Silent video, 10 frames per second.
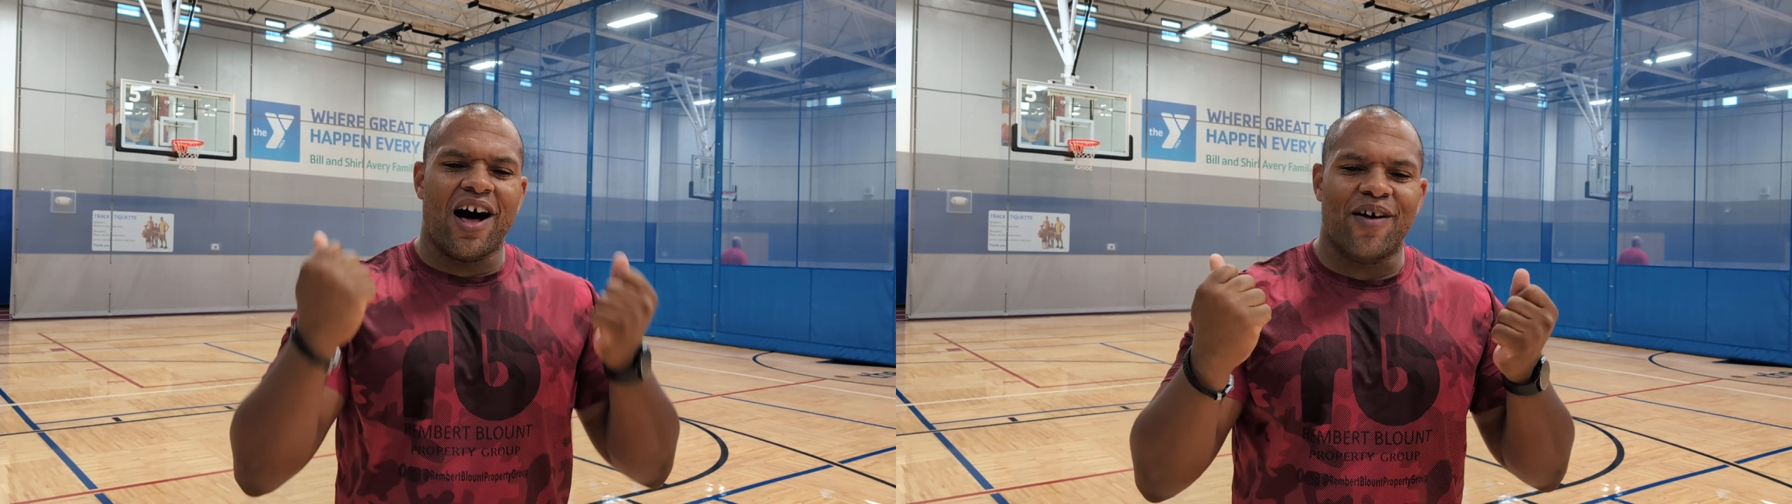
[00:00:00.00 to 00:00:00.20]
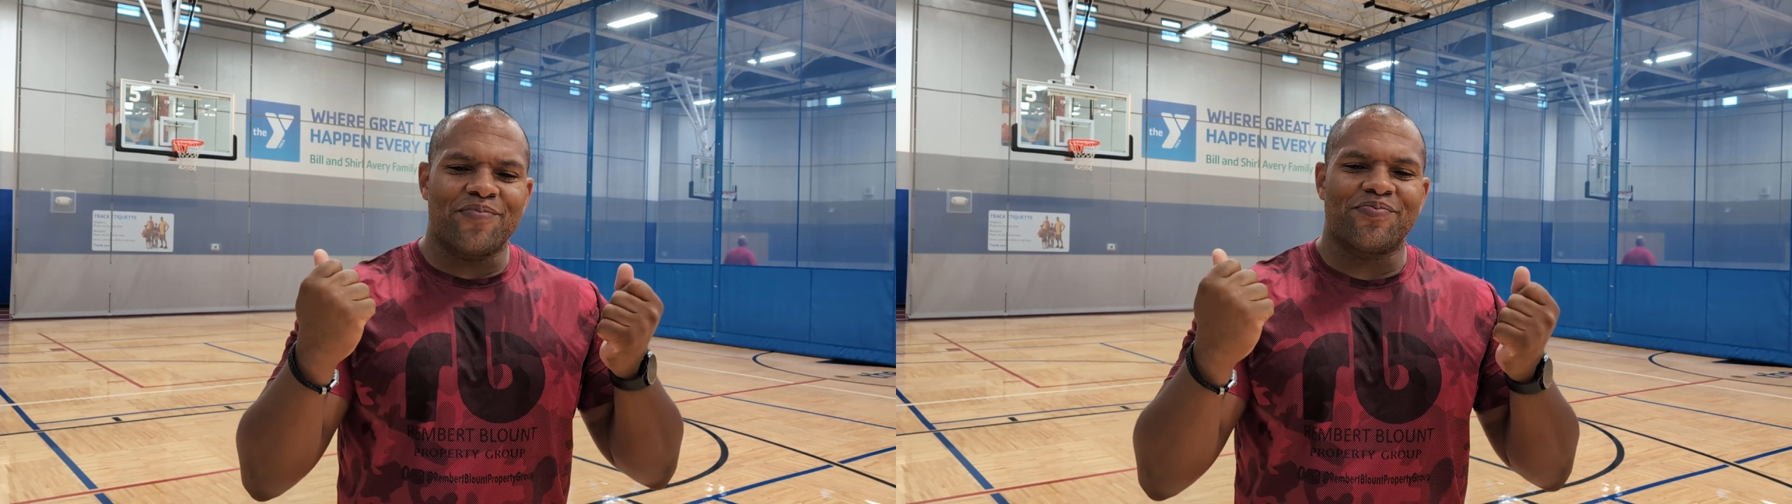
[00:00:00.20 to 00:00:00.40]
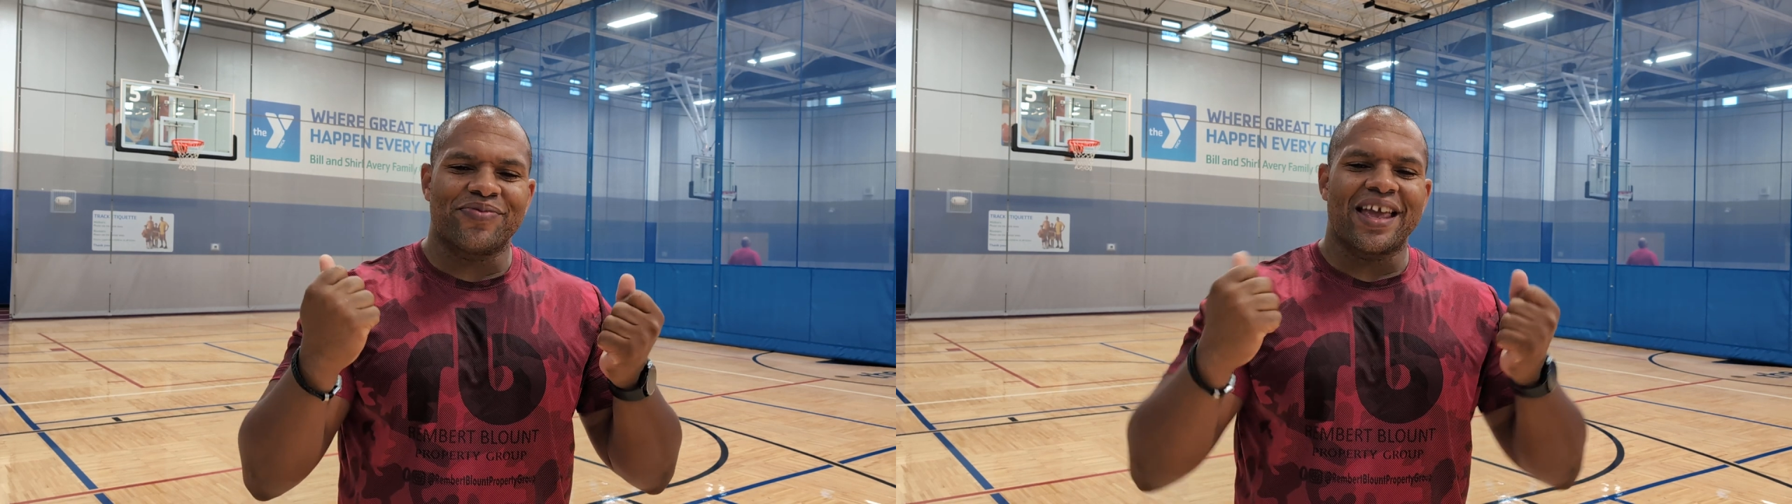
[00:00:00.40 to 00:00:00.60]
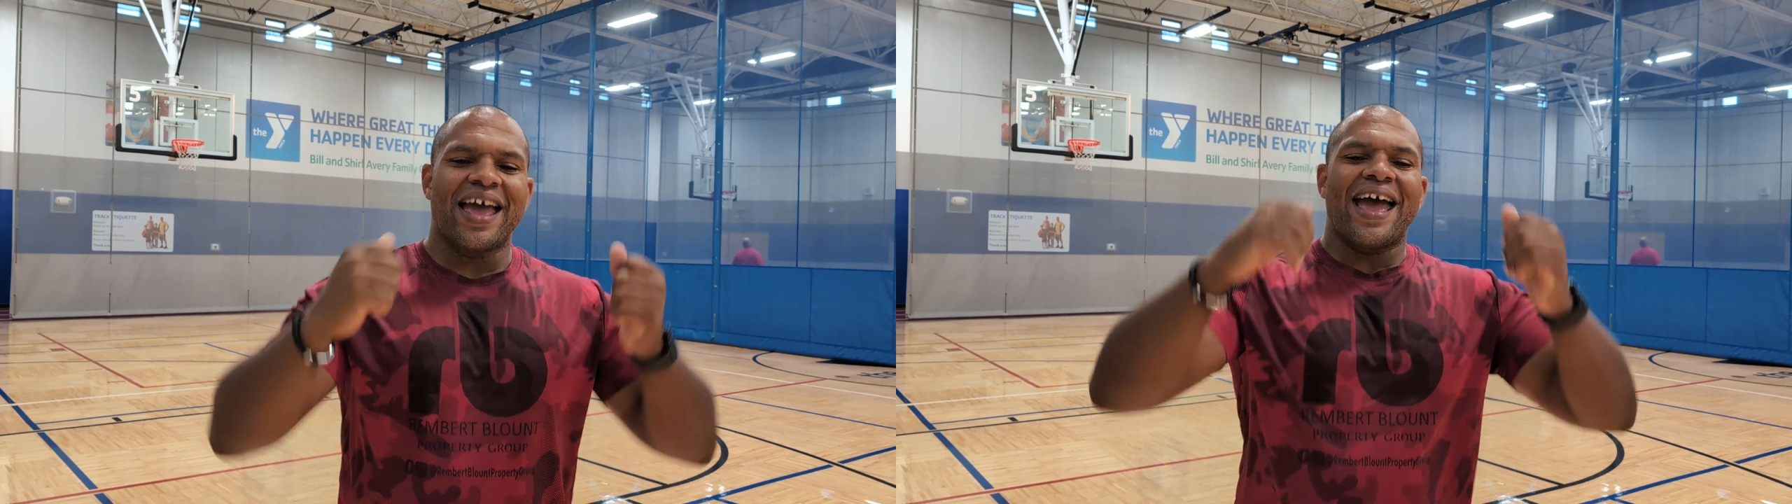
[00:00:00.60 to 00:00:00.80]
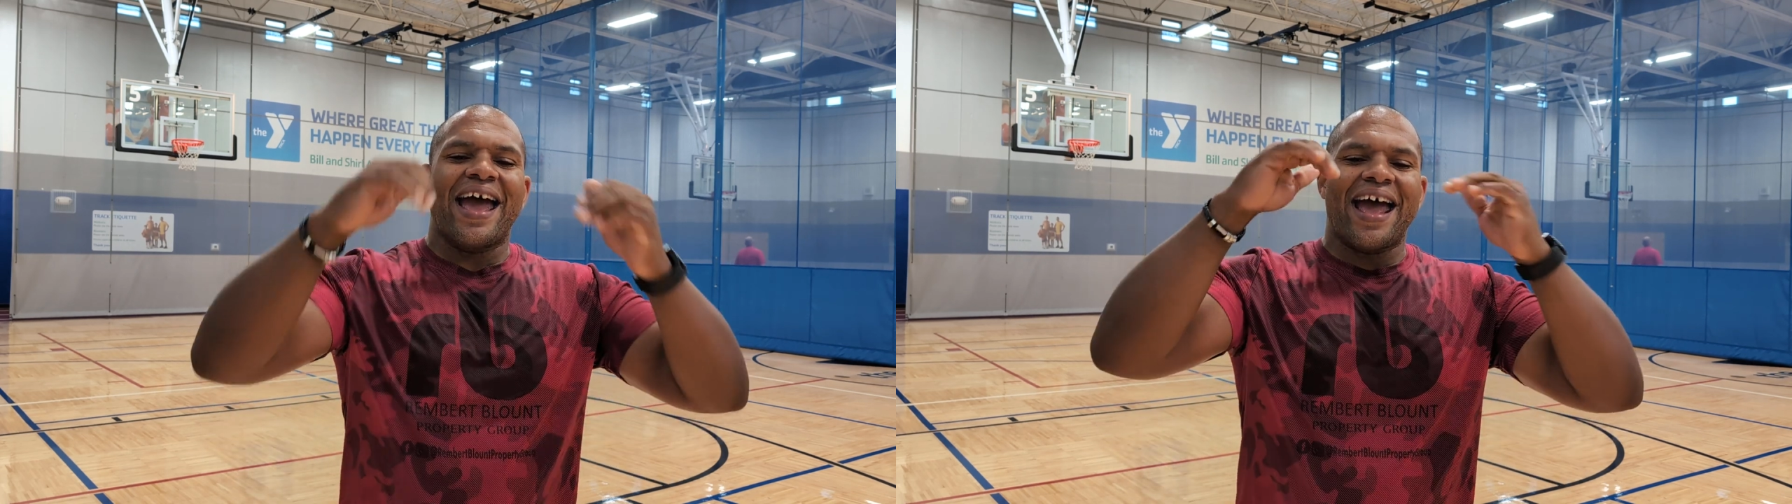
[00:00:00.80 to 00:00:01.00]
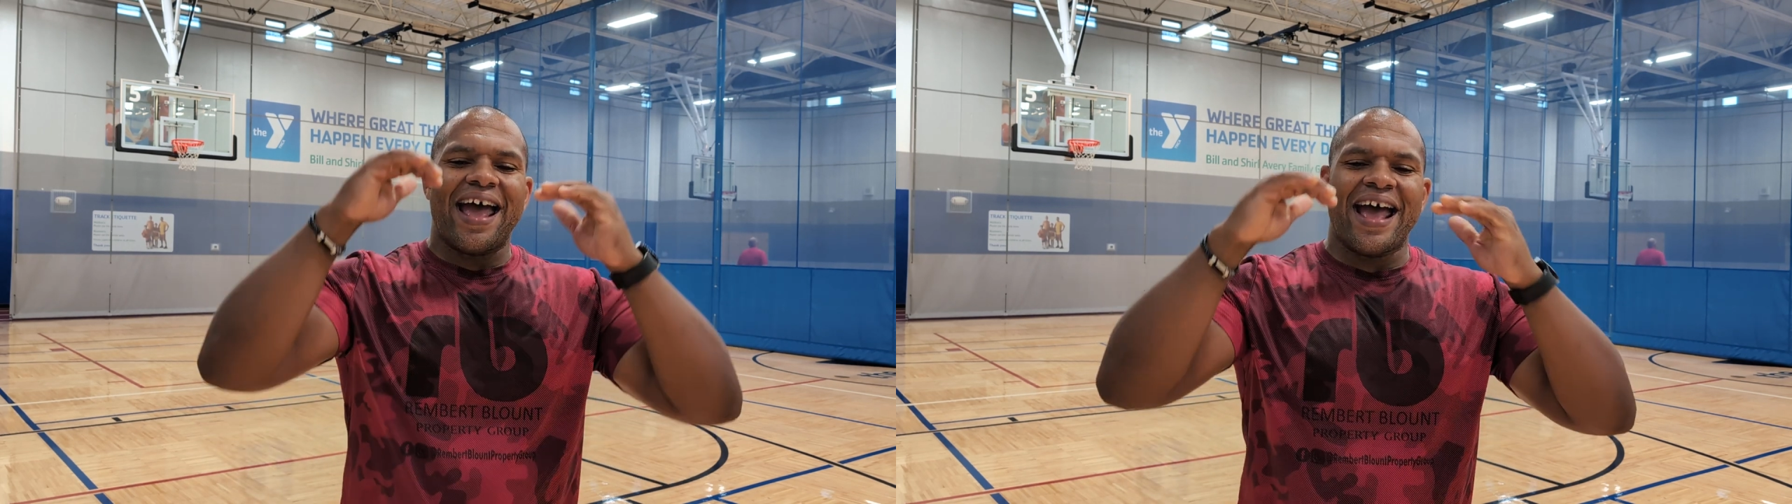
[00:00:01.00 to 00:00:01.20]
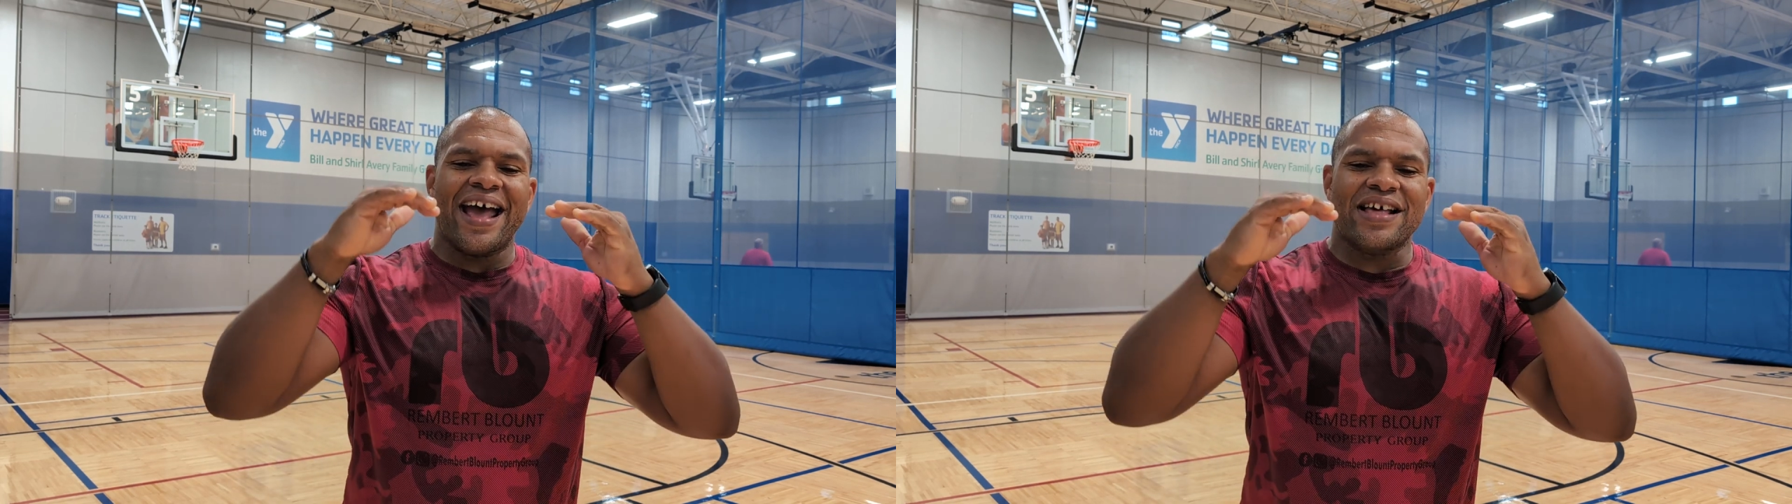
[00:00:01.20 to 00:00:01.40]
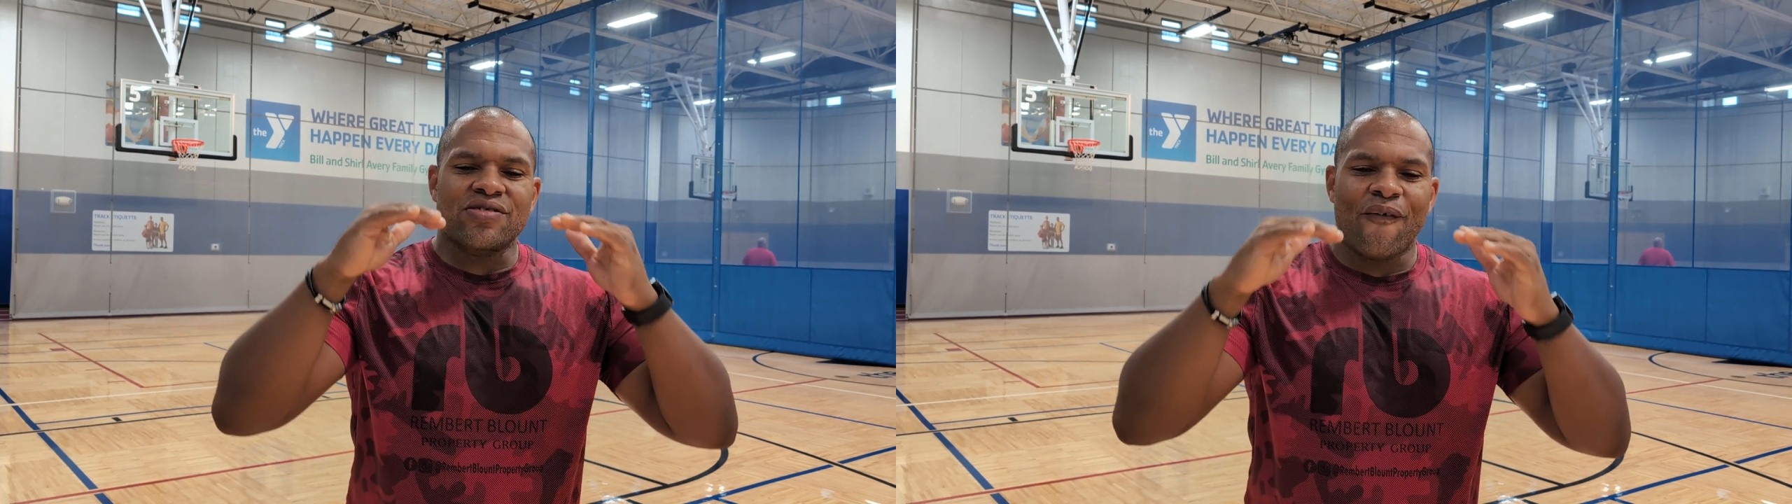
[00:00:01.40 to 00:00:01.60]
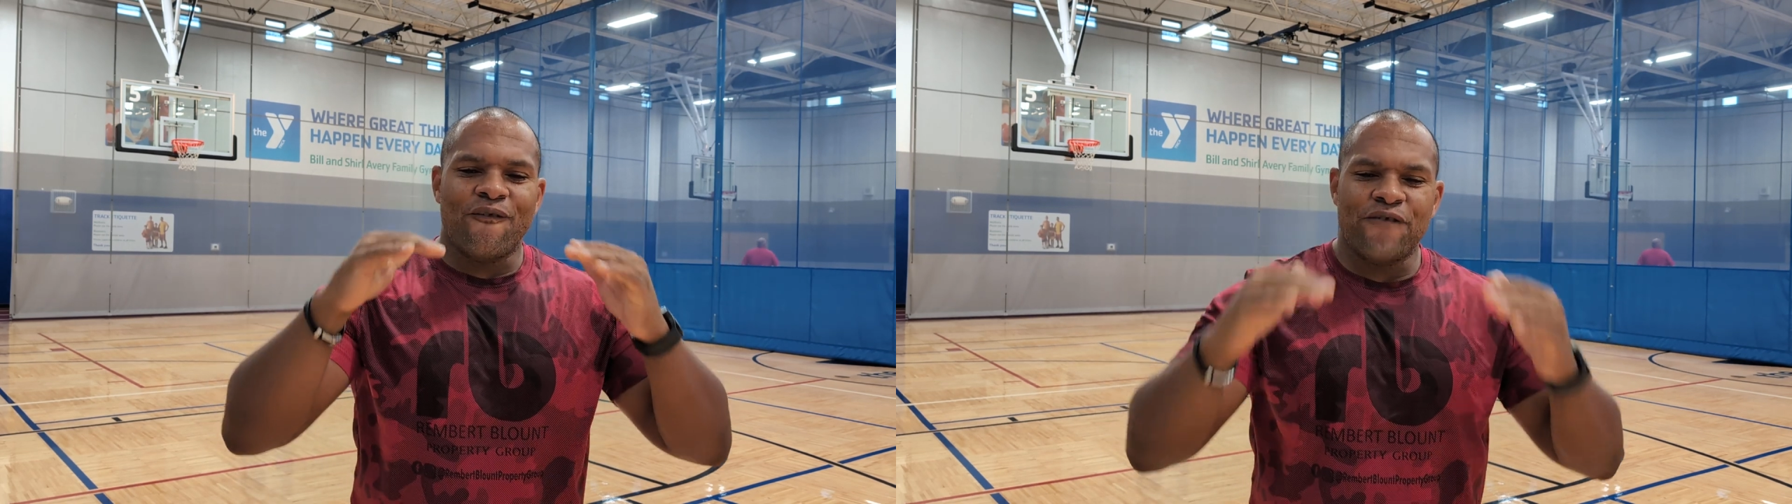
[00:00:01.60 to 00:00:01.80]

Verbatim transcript: up as